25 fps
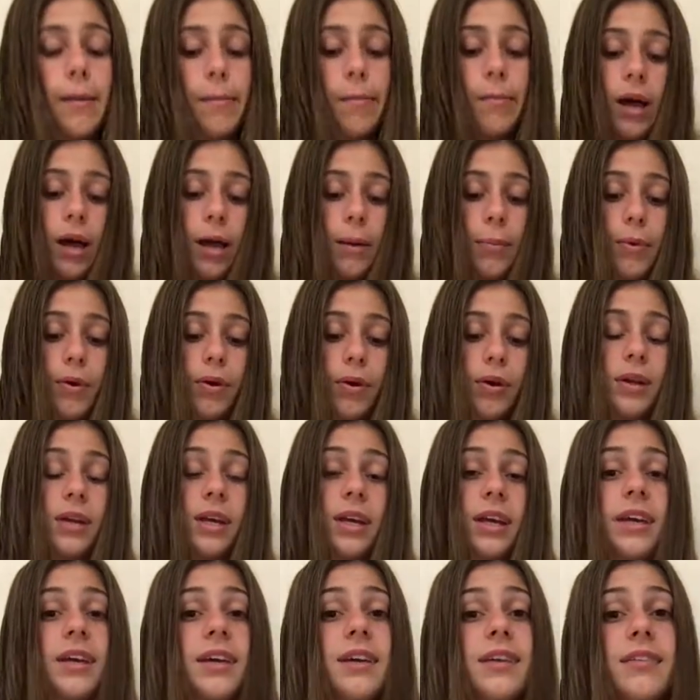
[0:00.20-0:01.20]
My book
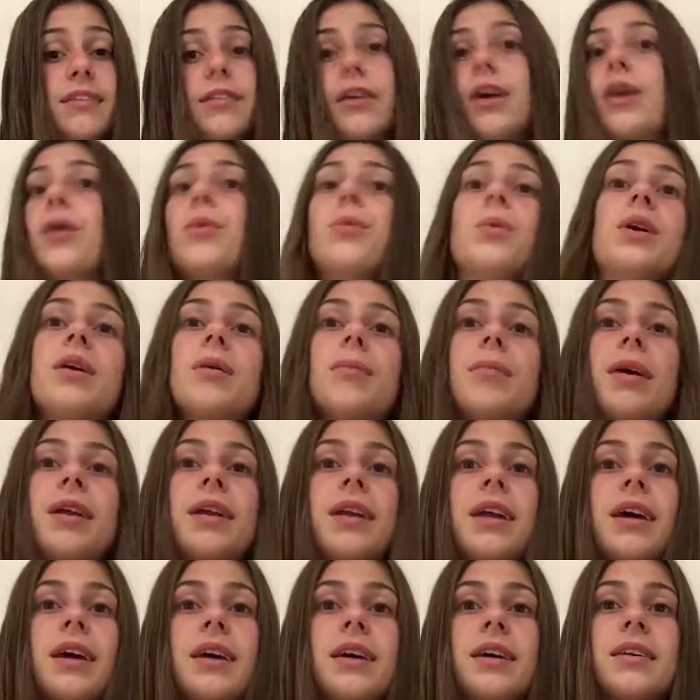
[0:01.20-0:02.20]
is A Week of
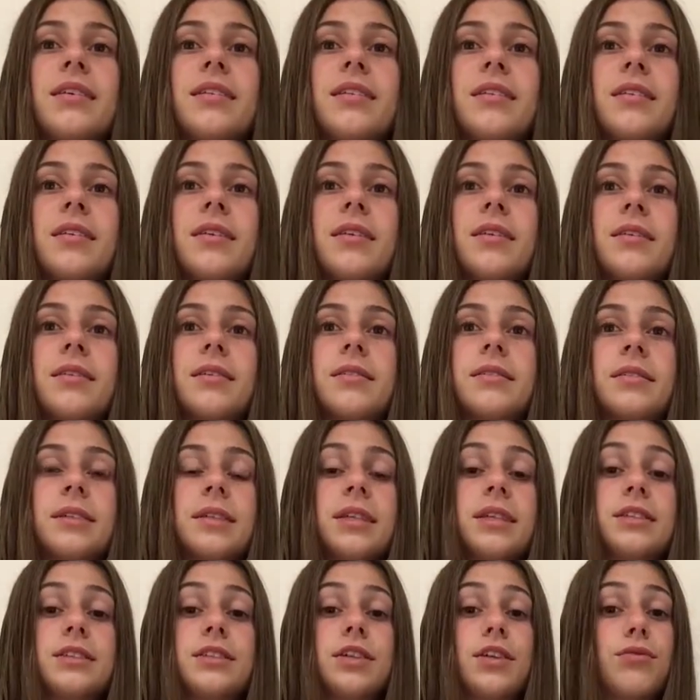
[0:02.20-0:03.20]
Mondays.
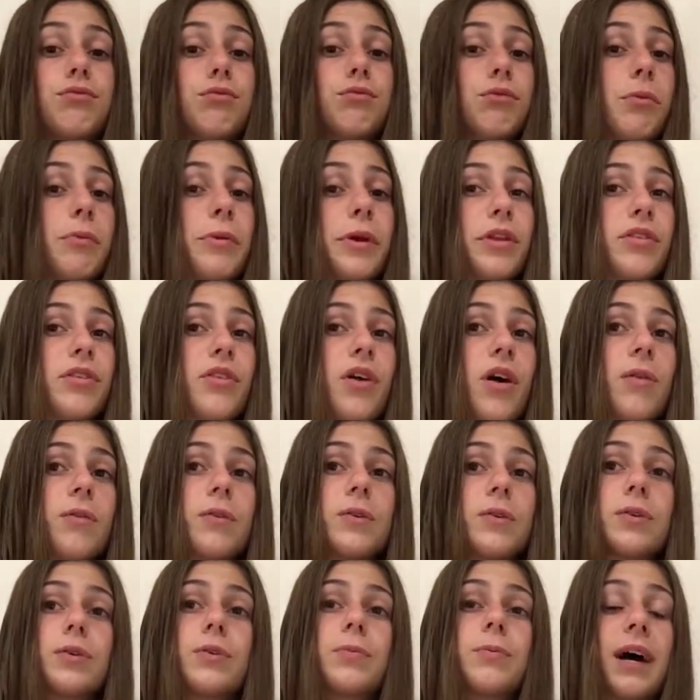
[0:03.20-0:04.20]
It's a romance
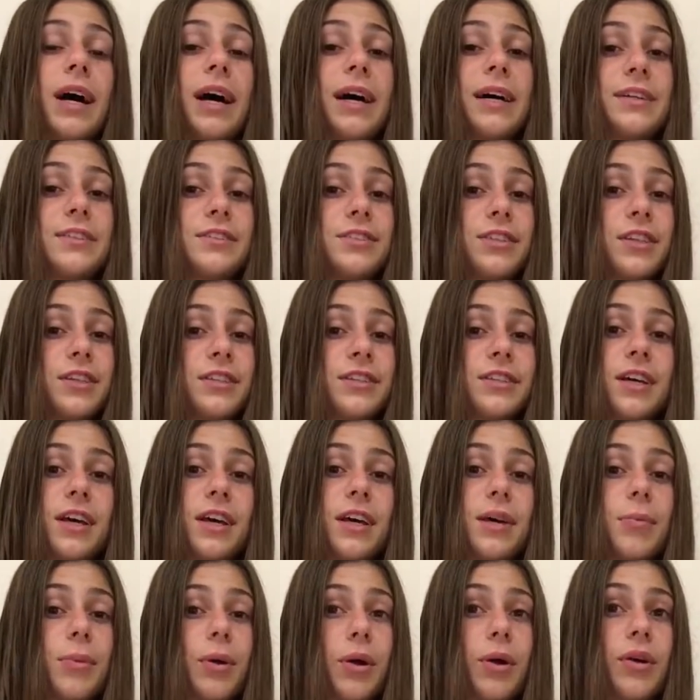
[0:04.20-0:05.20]
novel by
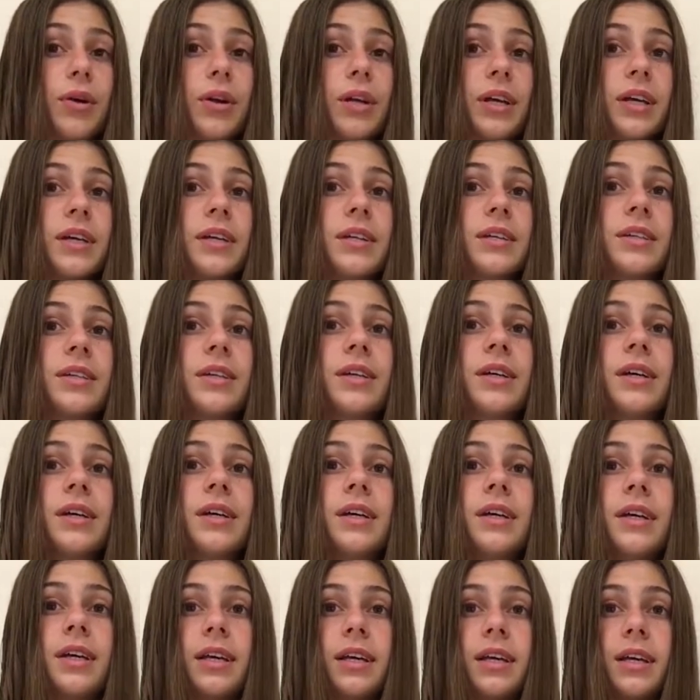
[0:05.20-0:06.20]
Jessica Brody.
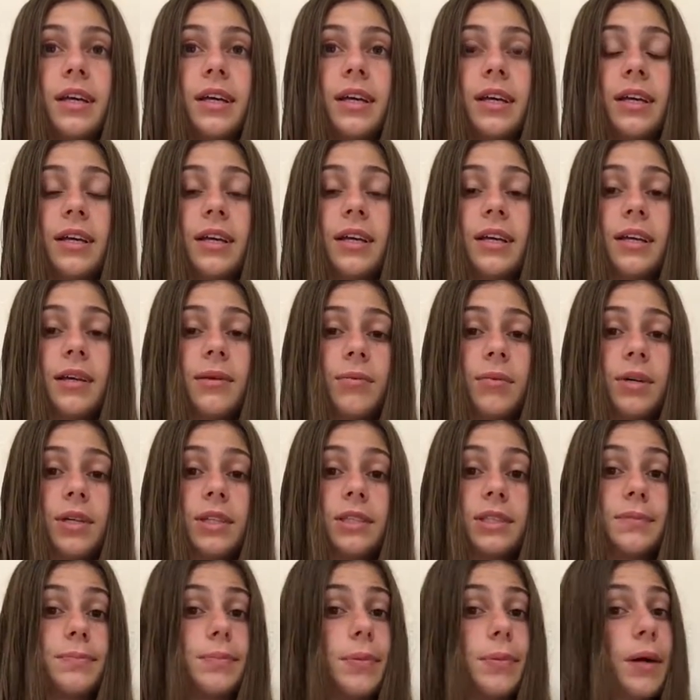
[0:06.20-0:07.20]
It
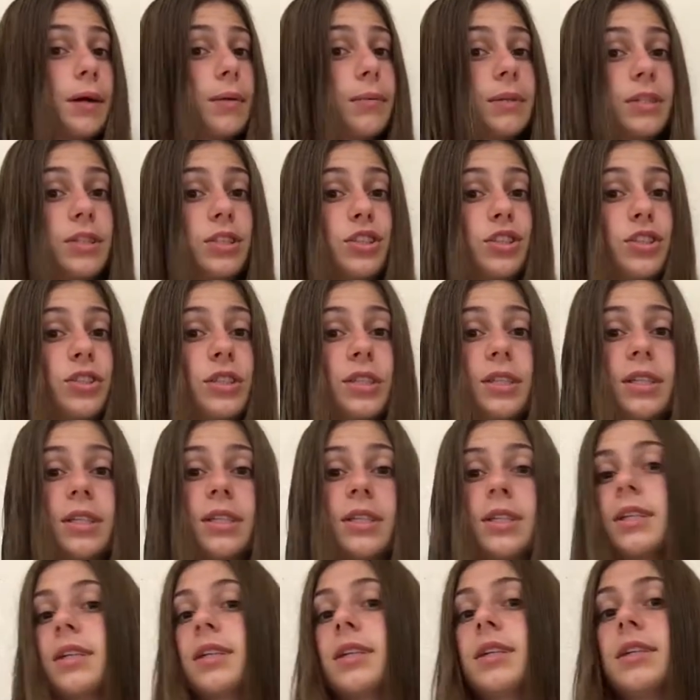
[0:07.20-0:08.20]
was published
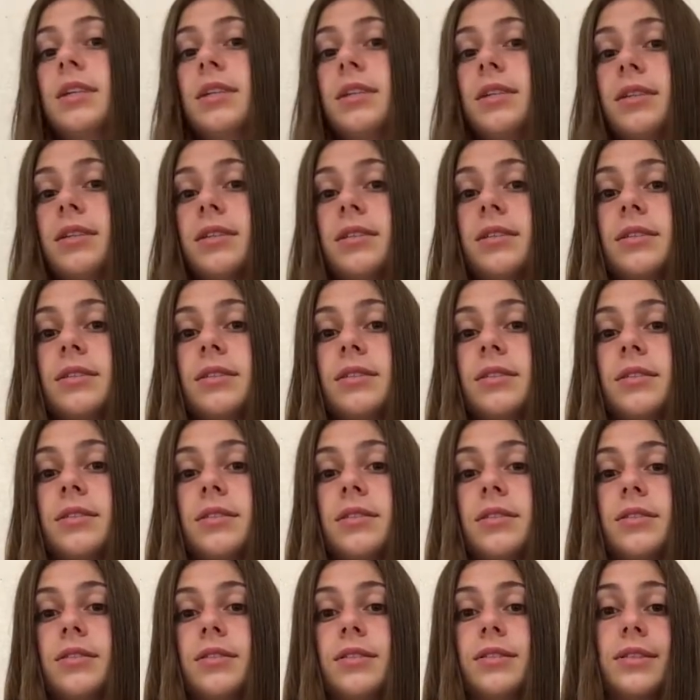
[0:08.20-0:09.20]
in
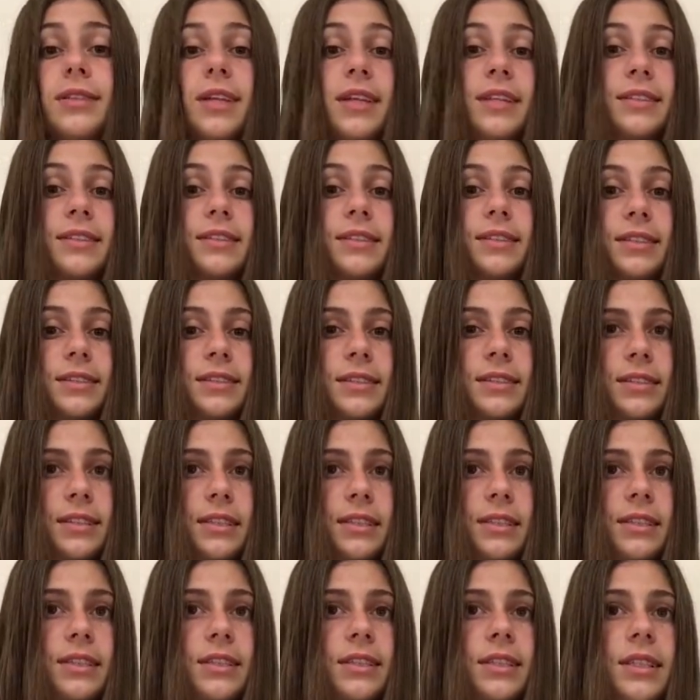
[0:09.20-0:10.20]

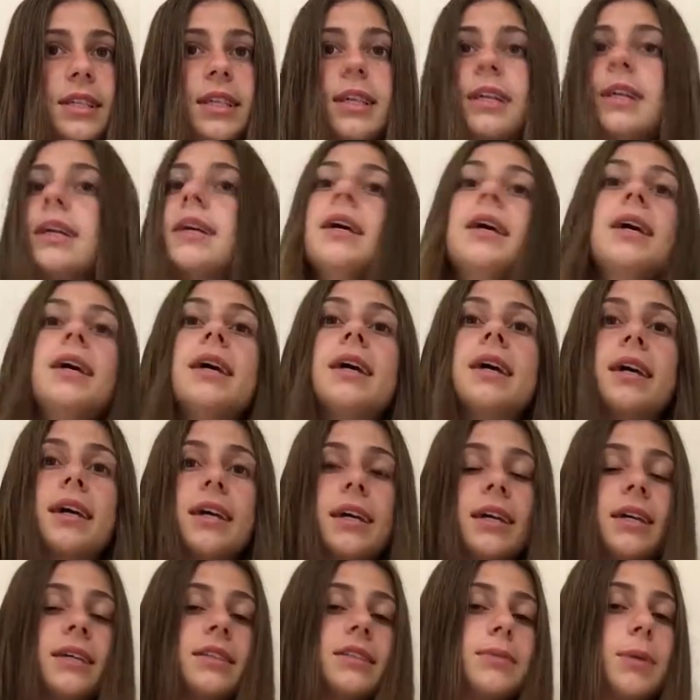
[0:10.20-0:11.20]
2016.
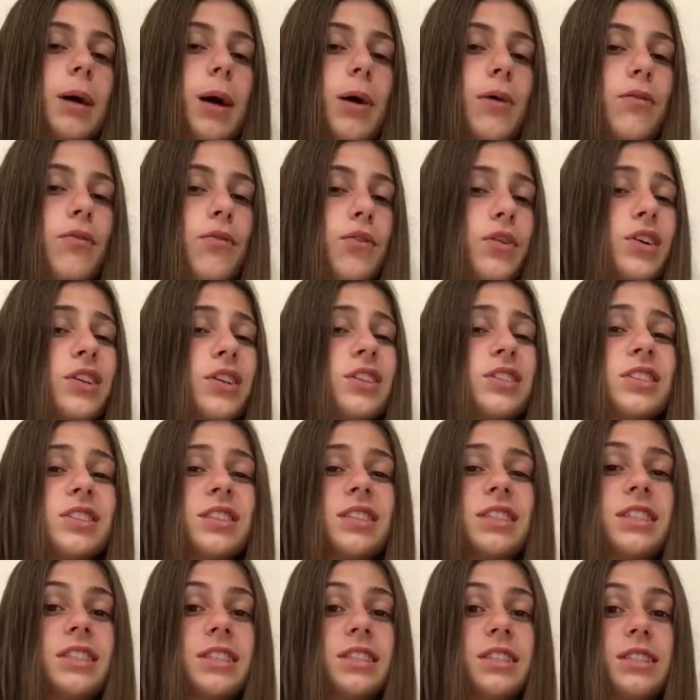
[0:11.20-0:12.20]
It has about
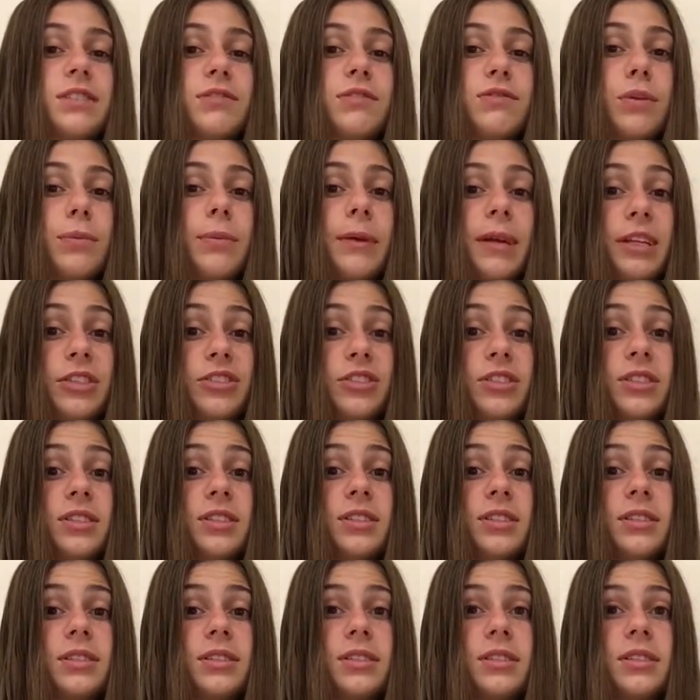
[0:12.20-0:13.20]
464
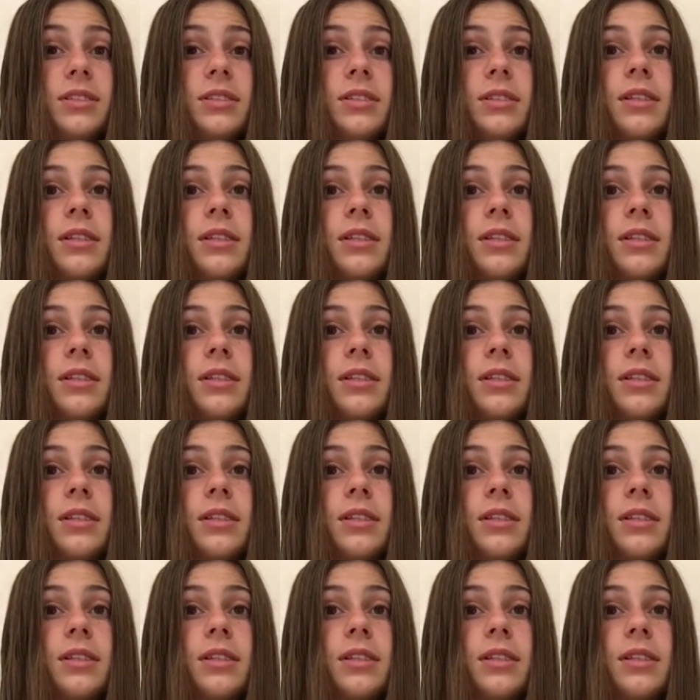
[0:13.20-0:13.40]
pages.